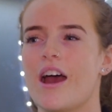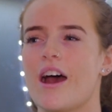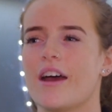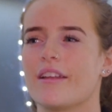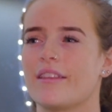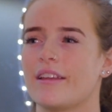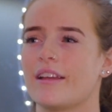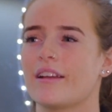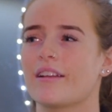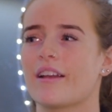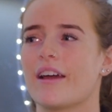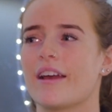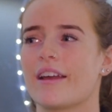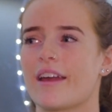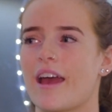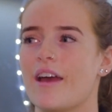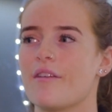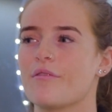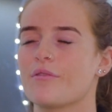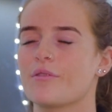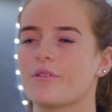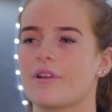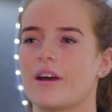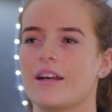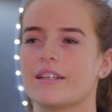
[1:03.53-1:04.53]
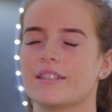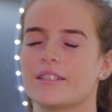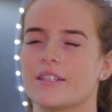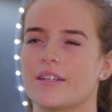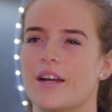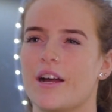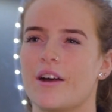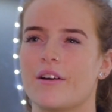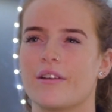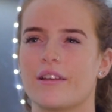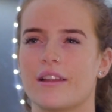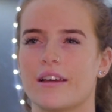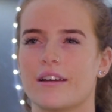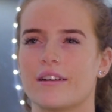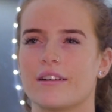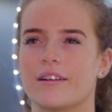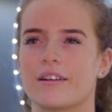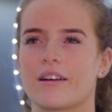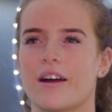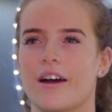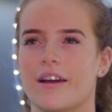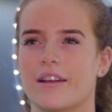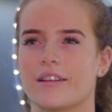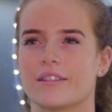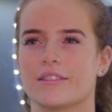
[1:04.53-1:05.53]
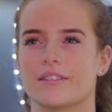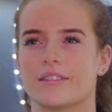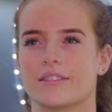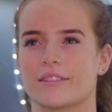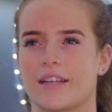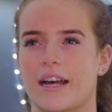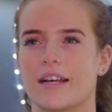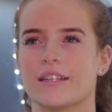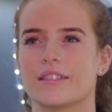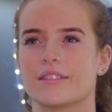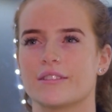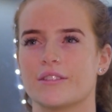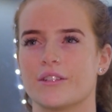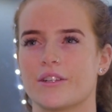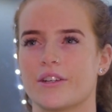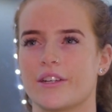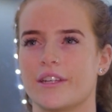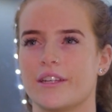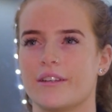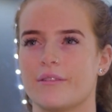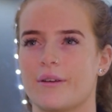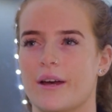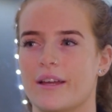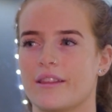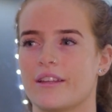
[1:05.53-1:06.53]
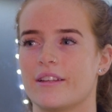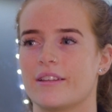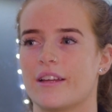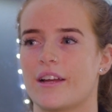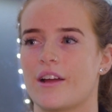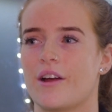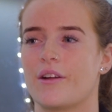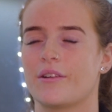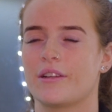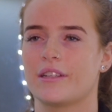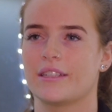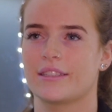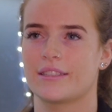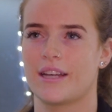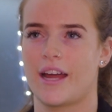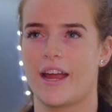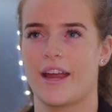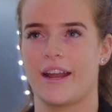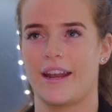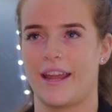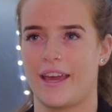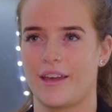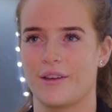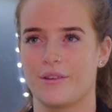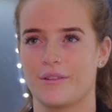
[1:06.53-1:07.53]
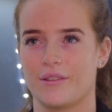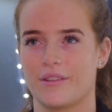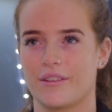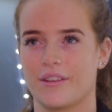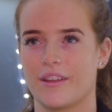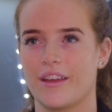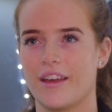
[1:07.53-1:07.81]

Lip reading: I think like everyone has their own little kind of success story, whether they're only starting out